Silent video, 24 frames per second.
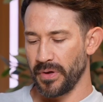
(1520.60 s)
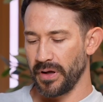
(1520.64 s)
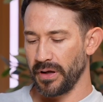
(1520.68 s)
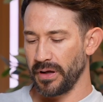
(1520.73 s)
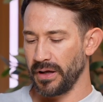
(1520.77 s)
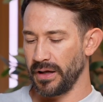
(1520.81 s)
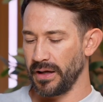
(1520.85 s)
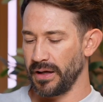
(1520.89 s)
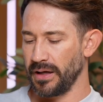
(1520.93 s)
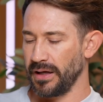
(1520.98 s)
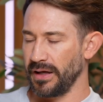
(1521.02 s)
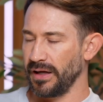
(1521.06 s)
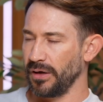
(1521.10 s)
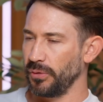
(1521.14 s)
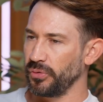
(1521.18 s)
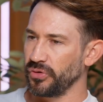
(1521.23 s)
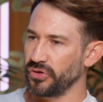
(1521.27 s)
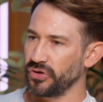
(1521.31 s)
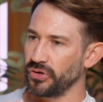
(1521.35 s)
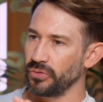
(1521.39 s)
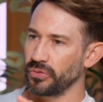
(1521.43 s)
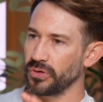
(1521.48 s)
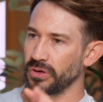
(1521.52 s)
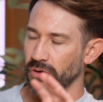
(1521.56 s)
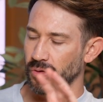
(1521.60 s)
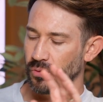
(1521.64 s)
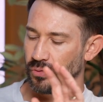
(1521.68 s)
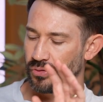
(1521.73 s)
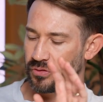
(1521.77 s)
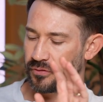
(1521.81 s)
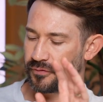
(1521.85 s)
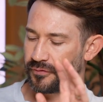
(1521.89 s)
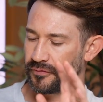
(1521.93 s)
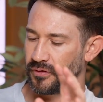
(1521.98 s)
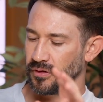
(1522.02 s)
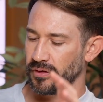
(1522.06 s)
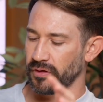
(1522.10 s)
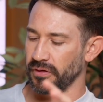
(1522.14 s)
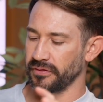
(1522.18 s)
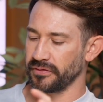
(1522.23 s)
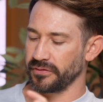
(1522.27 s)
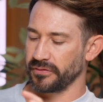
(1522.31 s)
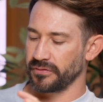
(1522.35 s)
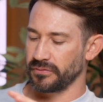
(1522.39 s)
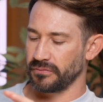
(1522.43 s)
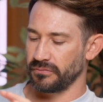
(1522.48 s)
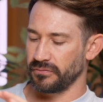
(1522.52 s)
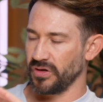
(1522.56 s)
how would you coach a
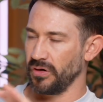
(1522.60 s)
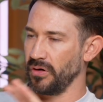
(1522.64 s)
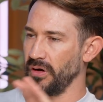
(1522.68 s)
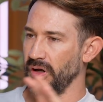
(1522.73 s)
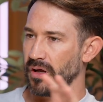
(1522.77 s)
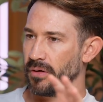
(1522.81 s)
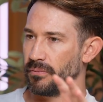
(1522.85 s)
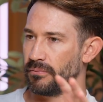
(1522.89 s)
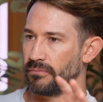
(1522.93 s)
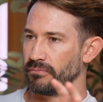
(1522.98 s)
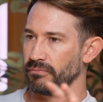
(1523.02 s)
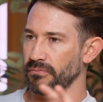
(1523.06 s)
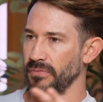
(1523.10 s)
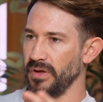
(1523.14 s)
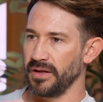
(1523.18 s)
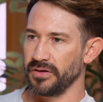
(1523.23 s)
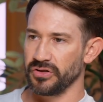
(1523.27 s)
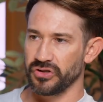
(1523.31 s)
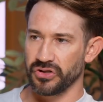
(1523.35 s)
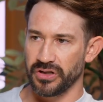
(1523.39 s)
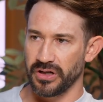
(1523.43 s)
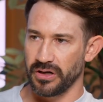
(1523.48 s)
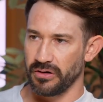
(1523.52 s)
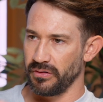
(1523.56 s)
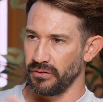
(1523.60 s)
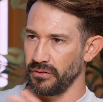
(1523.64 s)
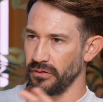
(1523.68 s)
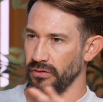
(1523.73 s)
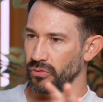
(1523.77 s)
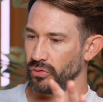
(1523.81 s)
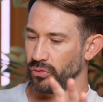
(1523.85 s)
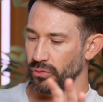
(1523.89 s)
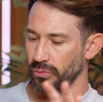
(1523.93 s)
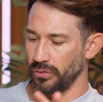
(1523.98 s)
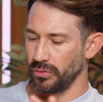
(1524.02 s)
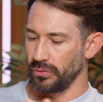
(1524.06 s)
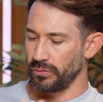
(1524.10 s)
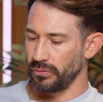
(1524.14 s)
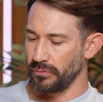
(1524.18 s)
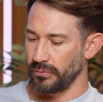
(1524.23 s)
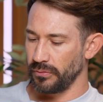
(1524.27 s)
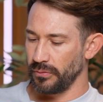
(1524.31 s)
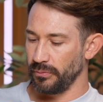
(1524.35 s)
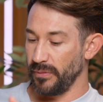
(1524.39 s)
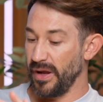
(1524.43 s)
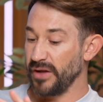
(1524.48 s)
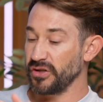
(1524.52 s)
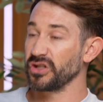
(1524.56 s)
first-time engineering or
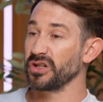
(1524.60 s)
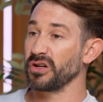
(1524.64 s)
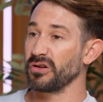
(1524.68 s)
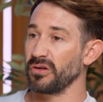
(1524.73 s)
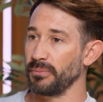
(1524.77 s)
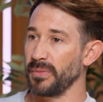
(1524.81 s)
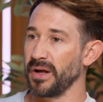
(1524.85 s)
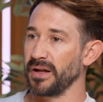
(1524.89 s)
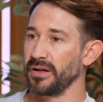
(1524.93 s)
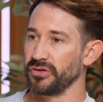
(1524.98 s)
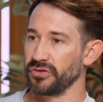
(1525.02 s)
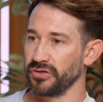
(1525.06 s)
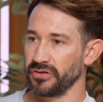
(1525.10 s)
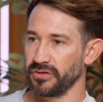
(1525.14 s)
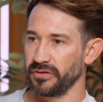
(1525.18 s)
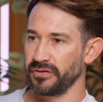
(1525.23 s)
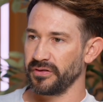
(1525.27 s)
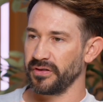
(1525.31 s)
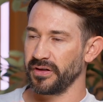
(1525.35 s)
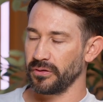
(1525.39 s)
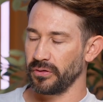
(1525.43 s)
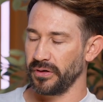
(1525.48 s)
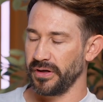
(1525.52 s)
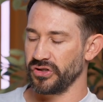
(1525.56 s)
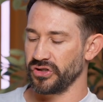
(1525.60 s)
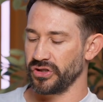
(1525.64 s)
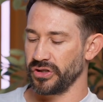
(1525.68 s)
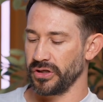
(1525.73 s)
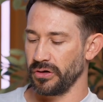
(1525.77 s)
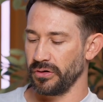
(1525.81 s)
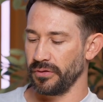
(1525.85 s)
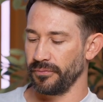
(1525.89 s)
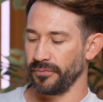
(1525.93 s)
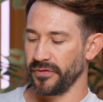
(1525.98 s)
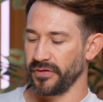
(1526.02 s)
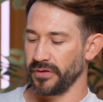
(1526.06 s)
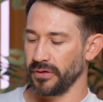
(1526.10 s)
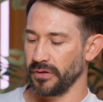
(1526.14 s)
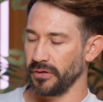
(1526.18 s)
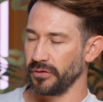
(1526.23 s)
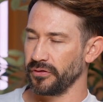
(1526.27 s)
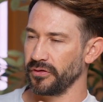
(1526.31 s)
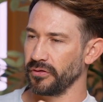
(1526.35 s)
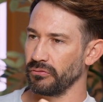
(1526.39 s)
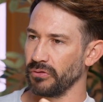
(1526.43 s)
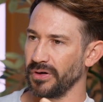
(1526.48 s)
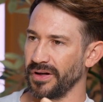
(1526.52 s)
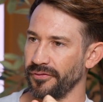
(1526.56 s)
engineering managers, stick on engineering, to
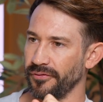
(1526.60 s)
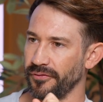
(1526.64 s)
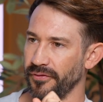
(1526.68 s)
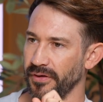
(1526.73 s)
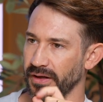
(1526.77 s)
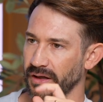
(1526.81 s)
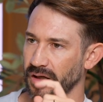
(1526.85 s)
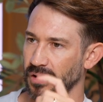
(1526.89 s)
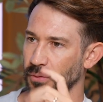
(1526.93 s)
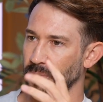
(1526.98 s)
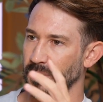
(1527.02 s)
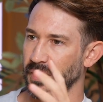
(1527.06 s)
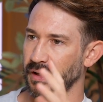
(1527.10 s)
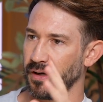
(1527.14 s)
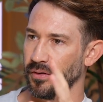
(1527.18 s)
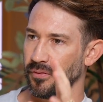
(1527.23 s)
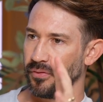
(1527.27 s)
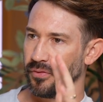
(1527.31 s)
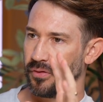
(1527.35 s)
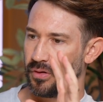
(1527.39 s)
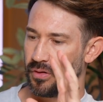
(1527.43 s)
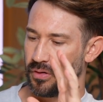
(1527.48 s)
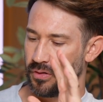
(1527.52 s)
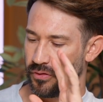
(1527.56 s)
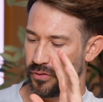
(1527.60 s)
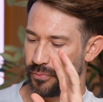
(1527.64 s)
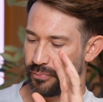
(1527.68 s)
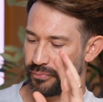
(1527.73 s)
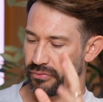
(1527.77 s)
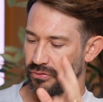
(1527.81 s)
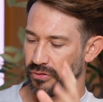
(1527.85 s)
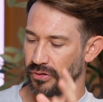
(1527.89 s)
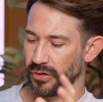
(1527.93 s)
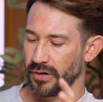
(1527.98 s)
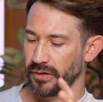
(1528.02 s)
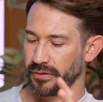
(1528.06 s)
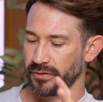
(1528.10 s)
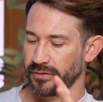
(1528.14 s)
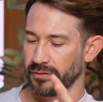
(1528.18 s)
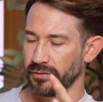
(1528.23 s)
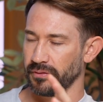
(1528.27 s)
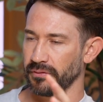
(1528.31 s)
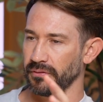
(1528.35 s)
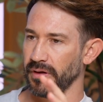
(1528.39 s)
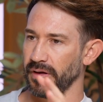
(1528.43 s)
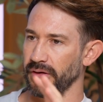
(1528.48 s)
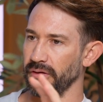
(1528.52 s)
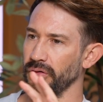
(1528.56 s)
really think about the product
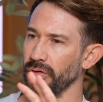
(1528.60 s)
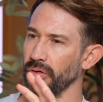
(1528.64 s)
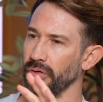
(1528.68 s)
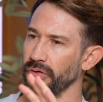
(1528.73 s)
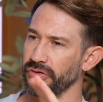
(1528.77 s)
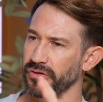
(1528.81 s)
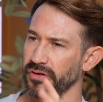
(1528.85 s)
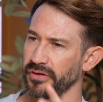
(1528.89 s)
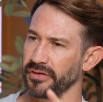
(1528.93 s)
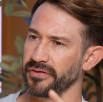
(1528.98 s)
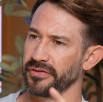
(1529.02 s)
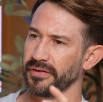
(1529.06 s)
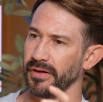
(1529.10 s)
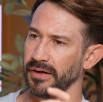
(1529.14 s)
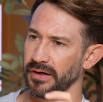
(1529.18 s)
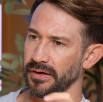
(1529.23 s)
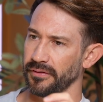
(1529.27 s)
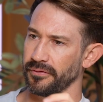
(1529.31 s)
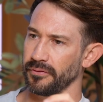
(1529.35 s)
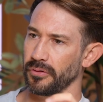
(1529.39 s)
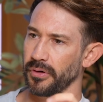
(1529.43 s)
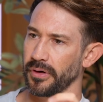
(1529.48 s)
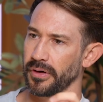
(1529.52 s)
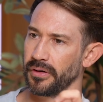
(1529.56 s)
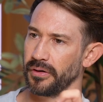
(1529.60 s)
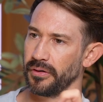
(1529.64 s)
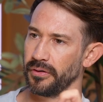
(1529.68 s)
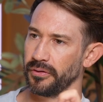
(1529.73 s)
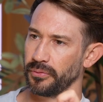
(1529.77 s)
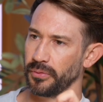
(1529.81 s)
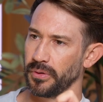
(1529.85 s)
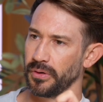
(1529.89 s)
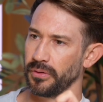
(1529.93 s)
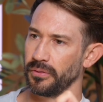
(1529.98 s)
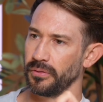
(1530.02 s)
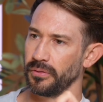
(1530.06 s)
and not just delivery as well?